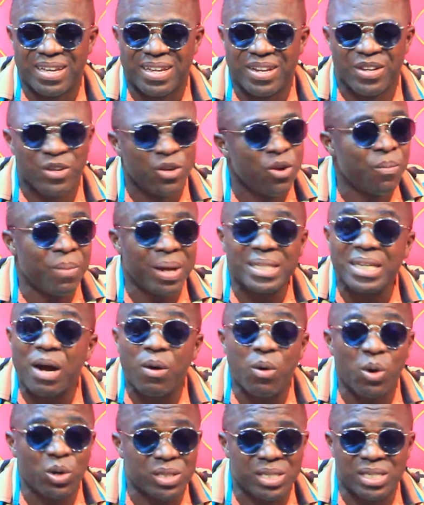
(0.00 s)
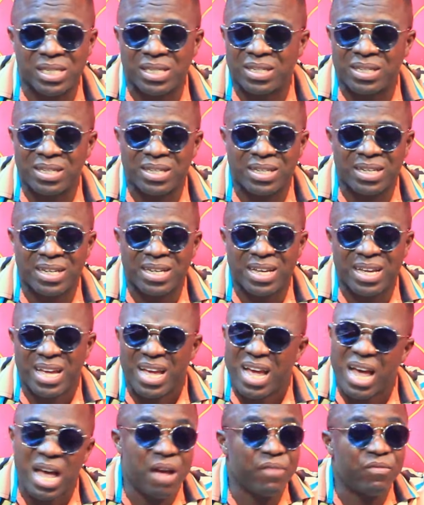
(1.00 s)
No matter what,
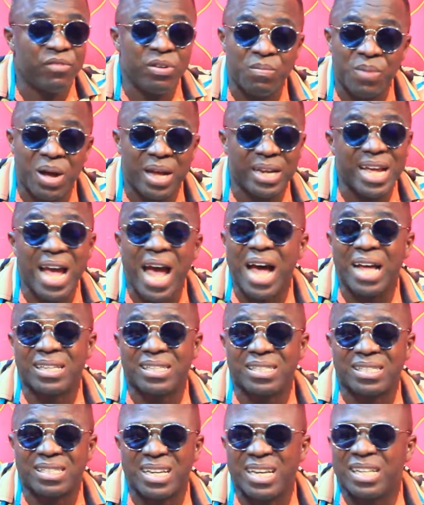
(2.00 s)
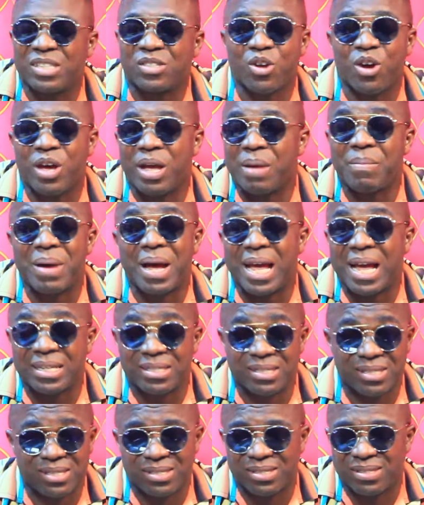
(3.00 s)
everybody has his or her
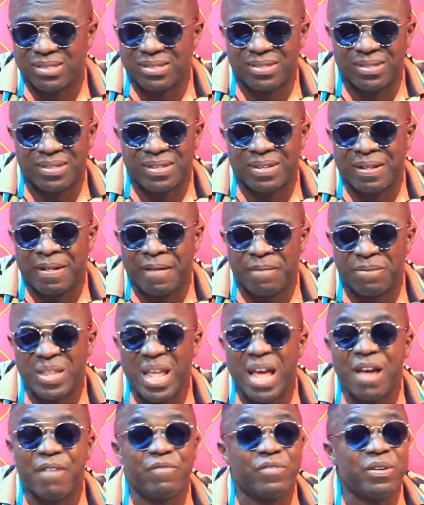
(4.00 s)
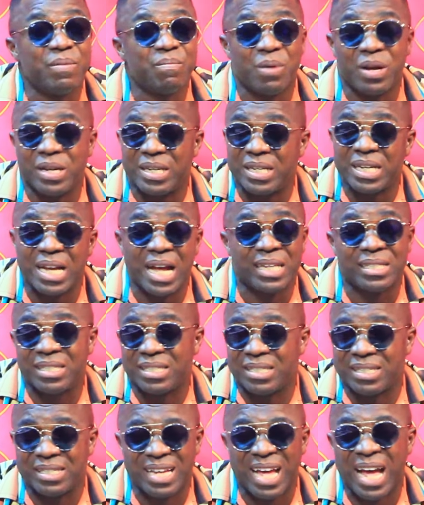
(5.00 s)
bias. Everybody has
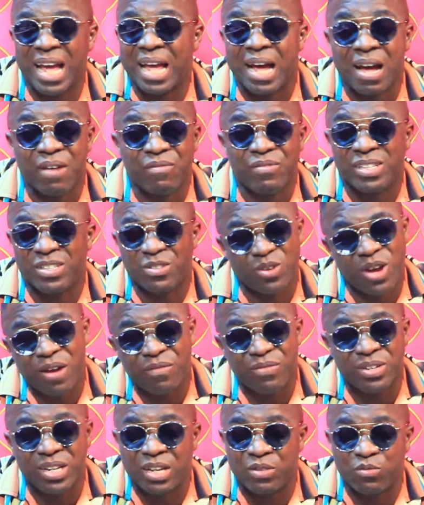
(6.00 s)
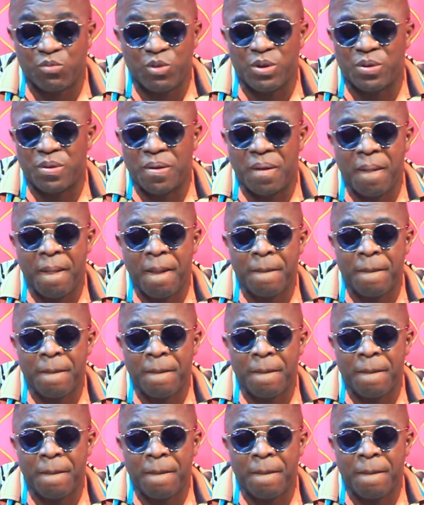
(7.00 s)
it. I have it, you have it as well.